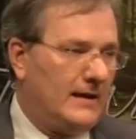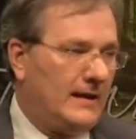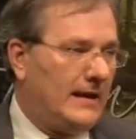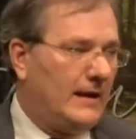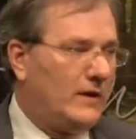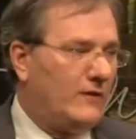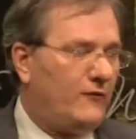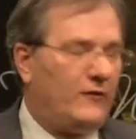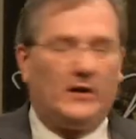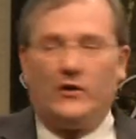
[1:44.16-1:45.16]
And we've
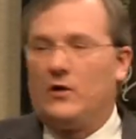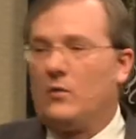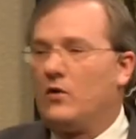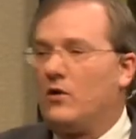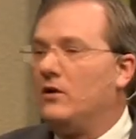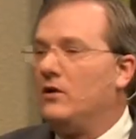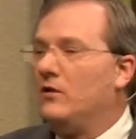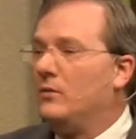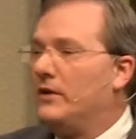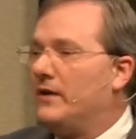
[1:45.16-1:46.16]
filled our world
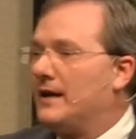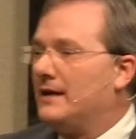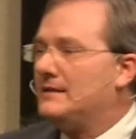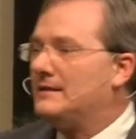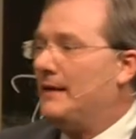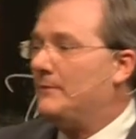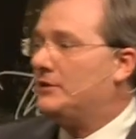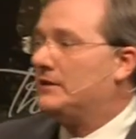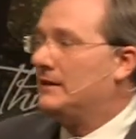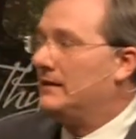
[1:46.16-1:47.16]
with a
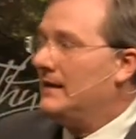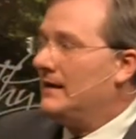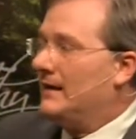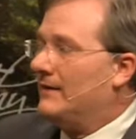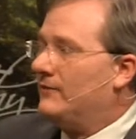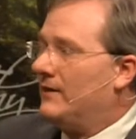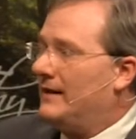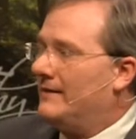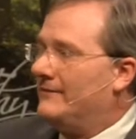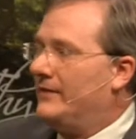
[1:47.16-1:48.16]
conception of
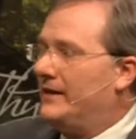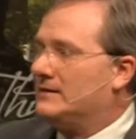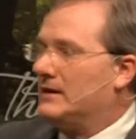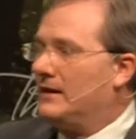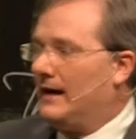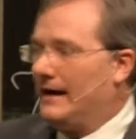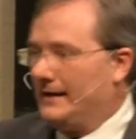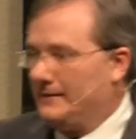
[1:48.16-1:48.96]
love that is a lie.